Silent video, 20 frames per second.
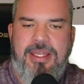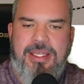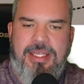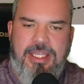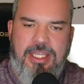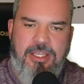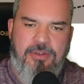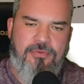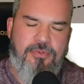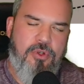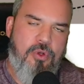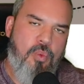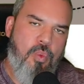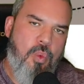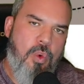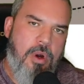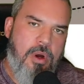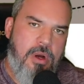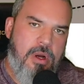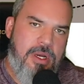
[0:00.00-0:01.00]
If you
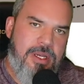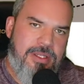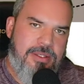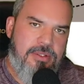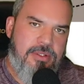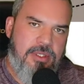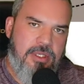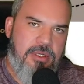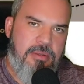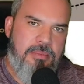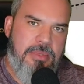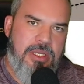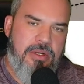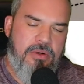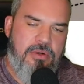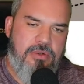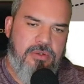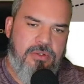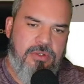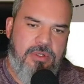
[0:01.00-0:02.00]
were in
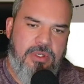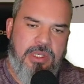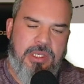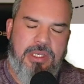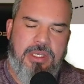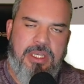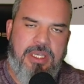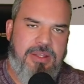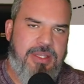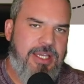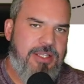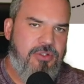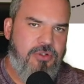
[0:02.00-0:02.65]
centimeters and that's your